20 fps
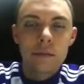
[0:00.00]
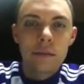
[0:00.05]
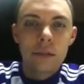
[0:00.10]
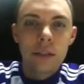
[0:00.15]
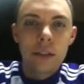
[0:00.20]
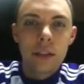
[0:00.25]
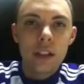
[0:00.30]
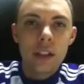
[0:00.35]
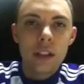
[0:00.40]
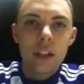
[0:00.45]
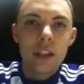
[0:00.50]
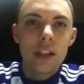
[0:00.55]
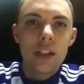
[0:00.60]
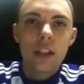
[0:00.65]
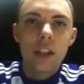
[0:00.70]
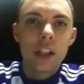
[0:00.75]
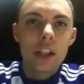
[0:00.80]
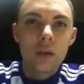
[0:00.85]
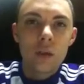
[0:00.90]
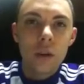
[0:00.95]

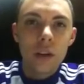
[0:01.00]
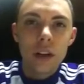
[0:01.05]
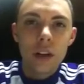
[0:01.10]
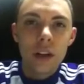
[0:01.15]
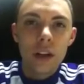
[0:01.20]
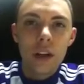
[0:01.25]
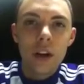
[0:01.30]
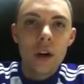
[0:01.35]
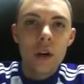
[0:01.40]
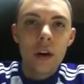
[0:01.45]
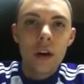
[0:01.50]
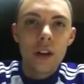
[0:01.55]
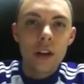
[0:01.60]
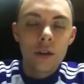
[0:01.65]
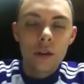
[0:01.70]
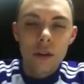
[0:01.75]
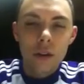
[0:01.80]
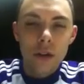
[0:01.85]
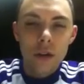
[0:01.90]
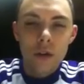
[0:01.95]
it just wouldn't go on
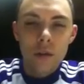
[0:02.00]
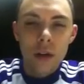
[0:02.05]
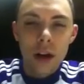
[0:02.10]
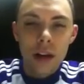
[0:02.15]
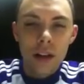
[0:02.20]
YouTube.